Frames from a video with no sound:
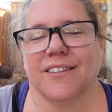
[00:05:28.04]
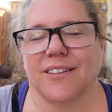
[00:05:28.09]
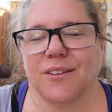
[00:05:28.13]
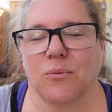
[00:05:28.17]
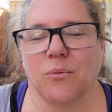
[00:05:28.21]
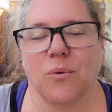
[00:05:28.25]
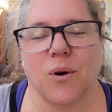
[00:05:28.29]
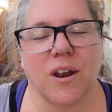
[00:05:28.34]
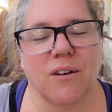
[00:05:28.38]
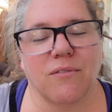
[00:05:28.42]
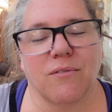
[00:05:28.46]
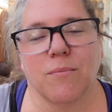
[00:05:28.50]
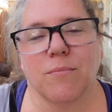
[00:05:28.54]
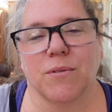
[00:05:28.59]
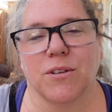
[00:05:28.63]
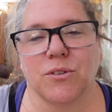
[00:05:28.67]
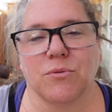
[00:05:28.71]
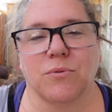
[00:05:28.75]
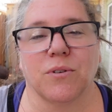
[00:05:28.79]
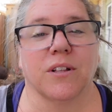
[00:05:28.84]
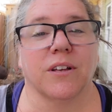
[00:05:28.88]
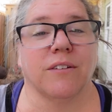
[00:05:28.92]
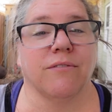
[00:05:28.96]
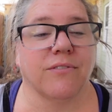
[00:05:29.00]
one of them
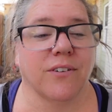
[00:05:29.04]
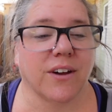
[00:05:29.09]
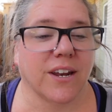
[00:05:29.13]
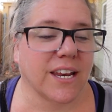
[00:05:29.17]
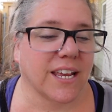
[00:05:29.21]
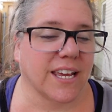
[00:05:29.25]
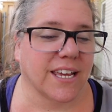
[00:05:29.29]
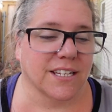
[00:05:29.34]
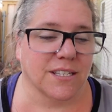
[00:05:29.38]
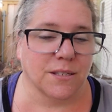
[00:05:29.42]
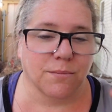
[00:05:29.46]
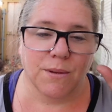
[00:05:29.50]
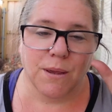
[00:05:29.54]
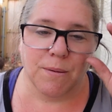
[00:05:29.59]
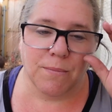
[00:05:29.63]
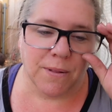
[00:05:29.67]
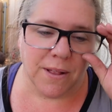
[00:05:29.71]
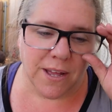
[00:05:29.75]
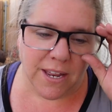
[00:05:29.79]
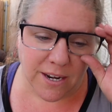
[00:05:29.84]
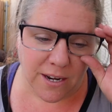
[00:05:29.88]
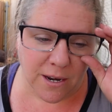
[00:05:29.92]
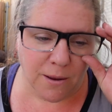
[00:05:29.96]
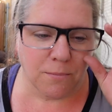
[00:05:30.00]
is really funny. It's me
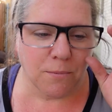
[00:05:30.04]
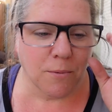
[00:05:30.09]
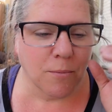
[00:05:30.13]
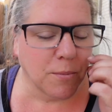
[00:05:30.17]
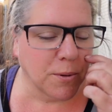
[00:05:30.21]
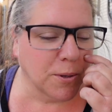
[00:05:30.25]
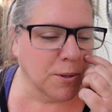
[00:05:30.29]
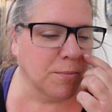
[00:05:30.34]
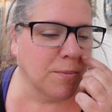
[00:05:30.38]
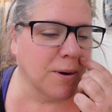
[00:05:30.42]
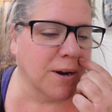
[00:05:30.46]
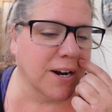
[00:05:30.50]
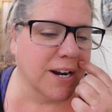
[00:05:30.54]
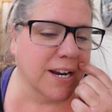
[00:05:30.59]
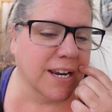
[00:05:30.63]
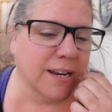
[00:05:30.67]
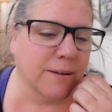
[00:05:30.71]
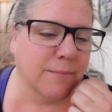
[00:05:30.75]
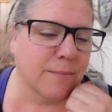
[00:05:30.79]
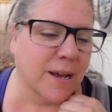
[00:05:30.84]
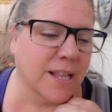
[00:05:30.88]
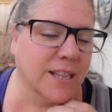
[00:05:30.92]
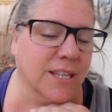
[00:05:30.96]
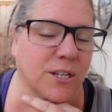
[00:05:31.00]
planting up a blueberry
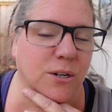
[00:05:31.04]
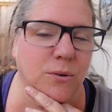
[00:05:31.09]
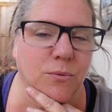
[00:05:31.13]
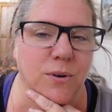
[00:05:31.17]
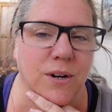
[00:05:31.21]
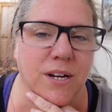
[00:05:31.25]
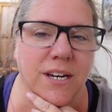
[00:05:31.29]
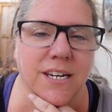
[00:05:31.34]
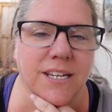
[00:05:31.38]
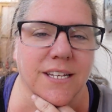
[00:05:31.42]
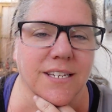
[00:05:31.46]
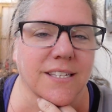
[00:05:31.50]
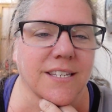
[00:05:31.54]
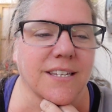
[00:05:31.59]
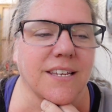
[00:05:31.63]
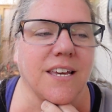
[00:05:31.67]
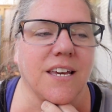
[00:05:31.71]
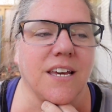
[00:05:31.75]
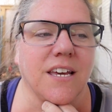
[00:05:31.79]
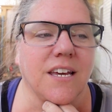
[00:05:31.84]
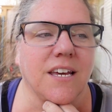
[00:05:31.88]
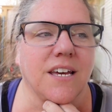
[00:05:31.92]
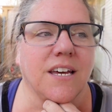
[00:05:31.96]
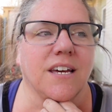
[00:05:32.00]
and my little one is
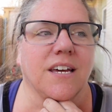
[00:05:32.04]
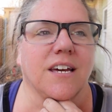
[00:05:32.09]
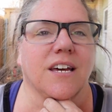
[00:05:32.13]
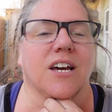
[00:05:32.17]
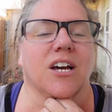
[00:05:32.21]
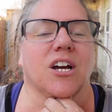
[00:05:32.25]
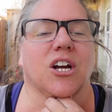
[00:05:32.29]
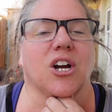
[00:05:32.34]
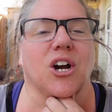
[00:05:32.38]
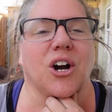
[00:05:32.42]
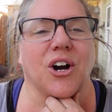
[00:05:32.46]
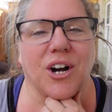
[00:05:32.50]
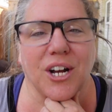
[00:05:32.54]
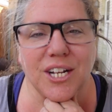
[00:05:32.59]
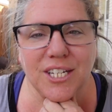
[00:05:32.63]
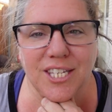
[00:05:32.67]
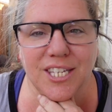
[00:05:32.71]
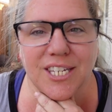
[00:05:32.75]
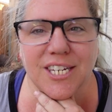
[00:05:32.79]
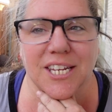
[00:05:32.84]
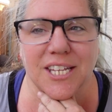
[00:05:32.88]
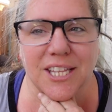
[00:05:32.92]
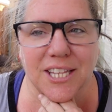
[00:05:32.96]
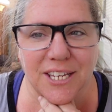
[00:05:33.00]

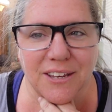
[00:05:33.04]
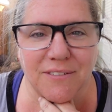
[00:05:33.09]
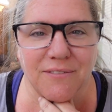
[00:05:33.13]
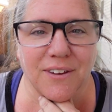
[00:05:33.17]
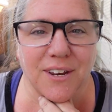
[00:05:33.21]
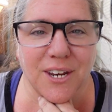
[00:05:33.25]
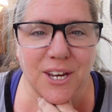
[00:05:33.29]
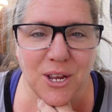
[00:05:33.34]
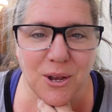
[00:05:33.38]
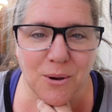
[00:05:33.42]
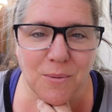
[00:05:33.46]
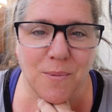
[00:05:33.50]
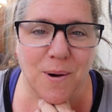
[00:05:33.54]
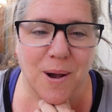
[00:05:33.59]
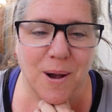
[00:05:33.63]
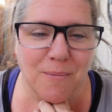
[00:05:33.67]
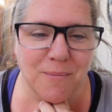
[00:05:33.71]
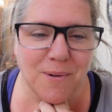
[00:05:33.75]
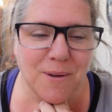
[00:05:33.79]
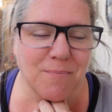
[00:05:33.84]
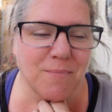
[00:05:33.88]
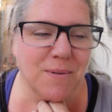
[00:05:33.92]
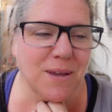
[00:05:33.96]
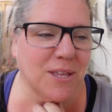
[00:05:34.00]
constantly video
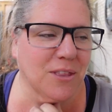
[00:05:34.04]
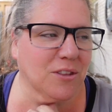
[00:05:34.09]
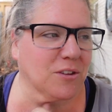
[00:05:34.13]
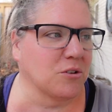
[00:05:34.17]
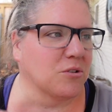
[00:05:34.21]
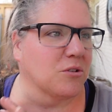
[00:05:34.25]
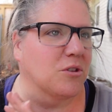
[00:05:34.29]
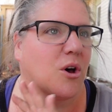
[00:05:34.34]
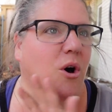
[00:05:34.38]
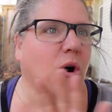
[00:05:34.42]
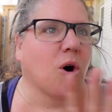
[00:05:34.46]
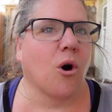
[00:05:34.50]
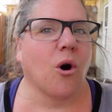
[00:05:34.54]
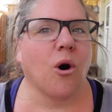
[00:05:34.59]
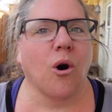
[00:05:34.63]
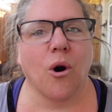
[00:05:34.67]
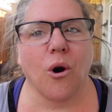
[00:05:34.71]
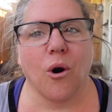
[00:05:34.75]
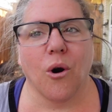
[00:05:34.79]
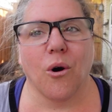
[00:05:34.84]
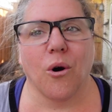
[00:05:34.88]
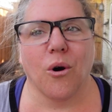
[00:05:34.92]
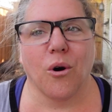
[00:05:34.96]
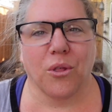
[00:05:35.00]
bombing me through the
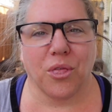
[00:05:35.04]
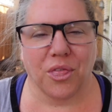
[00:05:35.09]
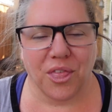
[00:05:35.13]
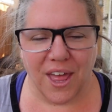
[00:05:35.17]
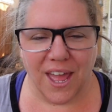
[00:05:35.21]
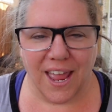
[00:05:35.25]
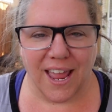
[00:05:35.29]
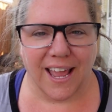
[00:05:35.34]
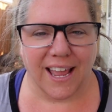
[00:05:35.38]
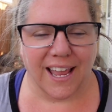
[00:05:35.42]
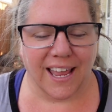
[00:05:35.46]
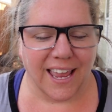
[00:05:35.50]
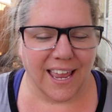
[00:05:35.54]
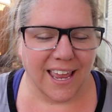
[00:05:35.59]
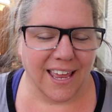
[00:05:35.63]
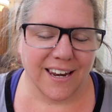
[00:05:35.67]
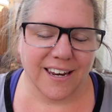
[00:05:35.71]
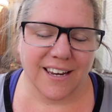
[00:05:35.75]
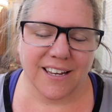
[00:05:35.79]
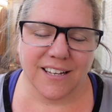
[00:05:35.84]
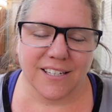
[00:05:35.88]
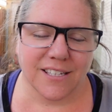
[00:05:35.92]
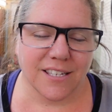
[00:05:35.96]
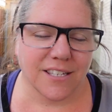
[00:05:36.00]
whole thing,
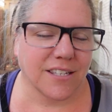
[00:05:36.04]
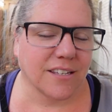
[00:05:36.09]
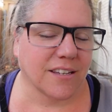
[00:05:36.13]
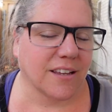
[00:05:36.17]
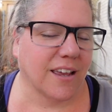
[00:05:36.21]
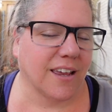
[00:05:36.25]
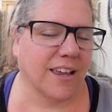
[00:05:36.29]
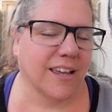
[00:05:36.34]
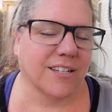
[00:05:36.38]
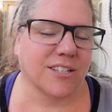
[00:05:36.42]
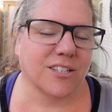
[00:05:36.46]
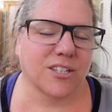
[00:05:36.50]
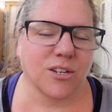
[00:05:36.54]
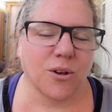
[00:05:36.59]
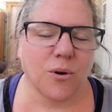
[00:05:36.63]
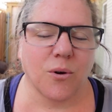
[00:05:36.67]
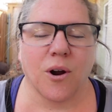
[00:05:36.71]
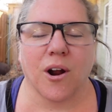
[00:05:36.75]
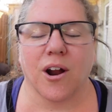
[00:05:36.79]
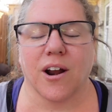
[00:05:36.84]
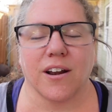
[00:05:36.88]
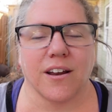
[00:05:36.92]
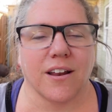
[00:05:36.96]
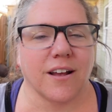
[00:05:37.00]
and it's so
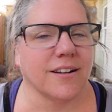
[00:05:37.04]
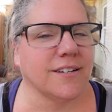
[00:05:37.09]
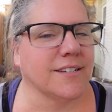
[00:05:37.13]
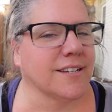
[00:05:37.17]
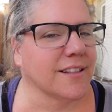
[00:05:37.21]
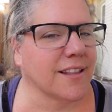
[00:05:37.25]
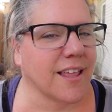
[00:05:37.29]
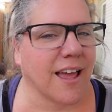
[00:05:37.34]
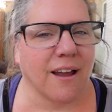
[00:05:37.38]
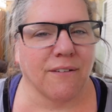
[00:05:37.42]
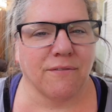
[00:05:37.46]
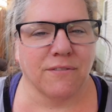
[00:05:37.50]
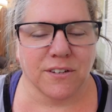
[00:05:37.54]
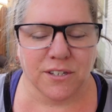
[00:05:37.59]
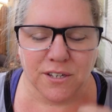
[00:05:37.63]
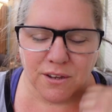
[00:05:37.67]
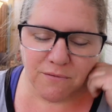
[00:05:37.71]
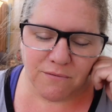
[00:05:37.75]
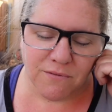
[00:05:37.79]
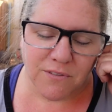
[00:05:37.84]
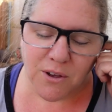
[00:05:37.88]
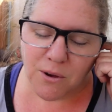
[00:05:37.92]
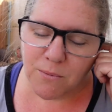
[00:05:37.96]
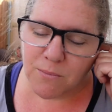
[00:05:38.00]
hard not to laugh as
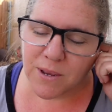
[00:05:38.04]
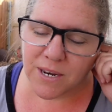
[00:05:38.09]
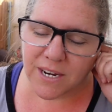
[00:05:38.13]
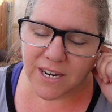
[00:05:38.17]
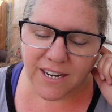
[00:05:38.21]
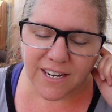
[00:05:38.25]
I'm filming.